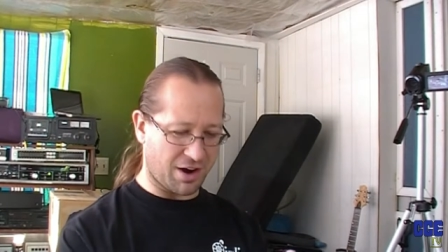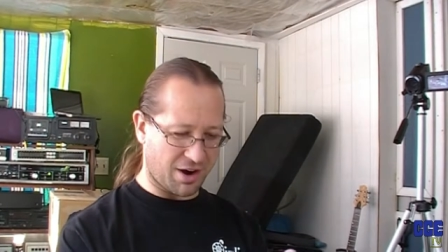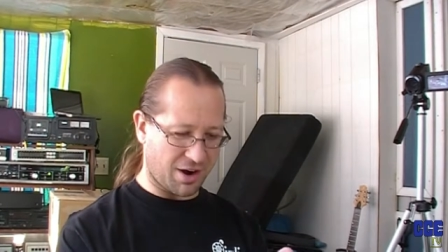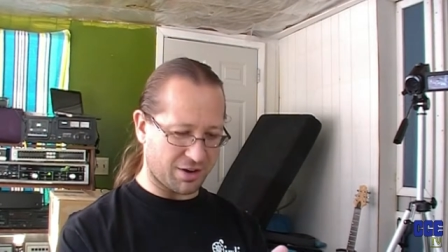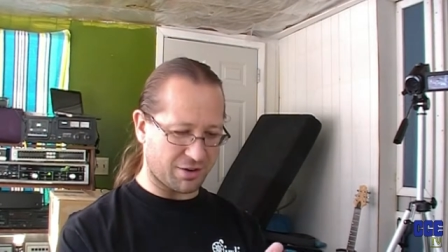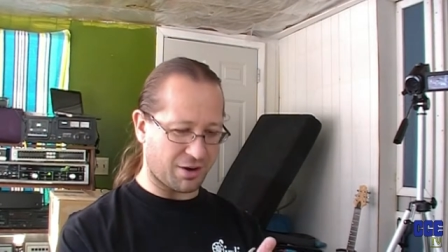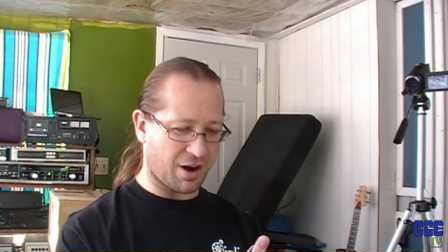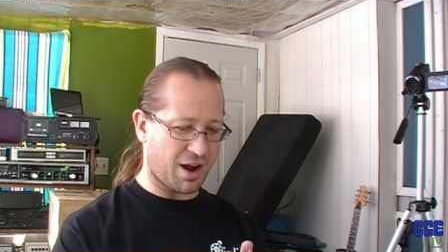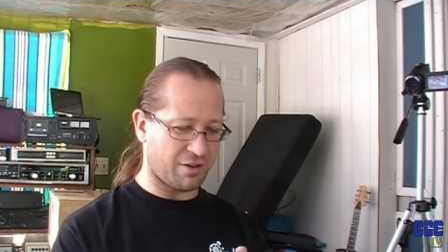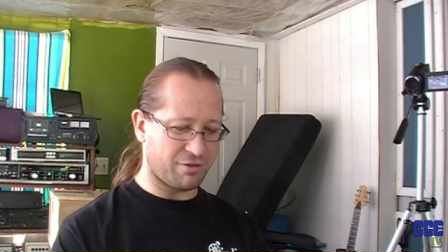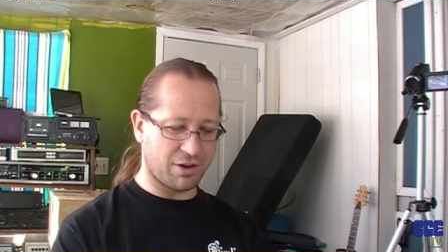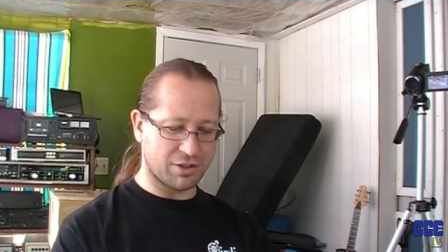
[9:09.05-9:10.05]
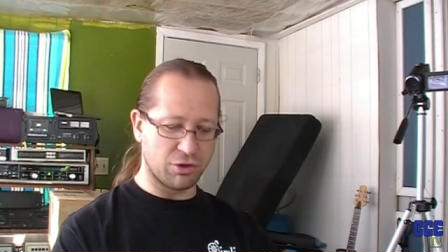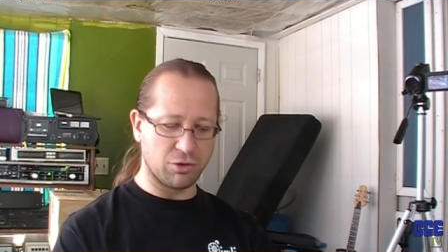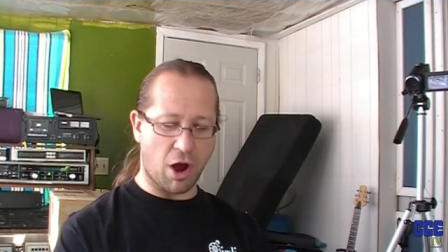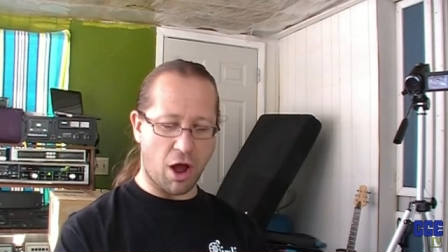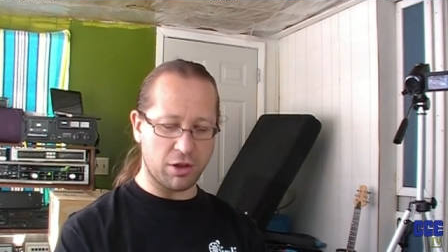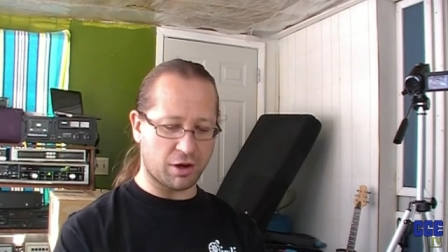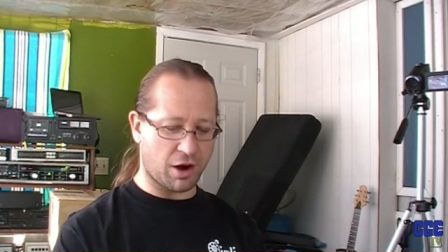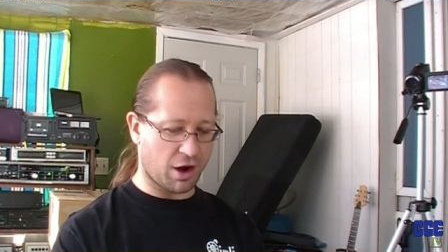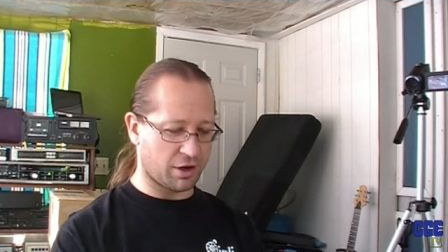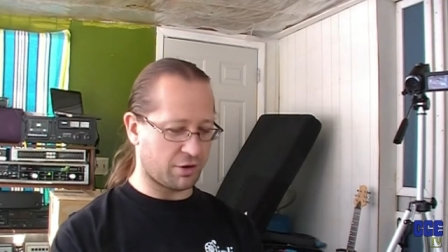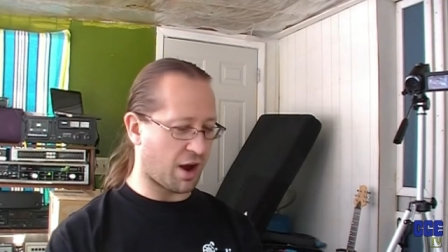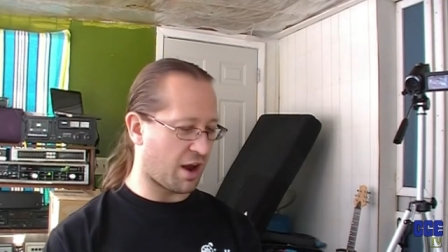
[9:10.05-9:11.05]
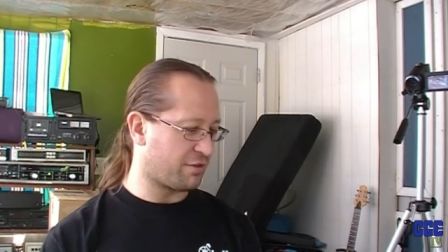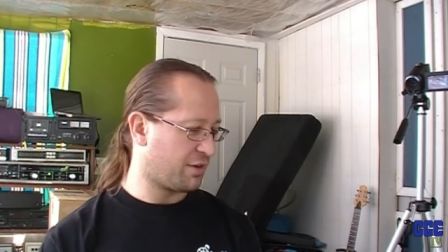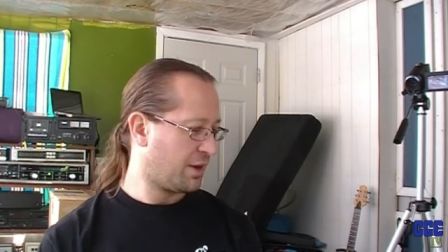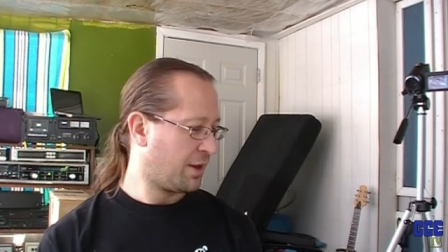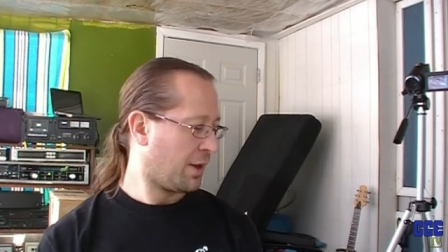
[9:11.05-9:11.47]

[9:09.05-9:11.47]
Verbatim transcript: hard drive. Well, $2 hard drive.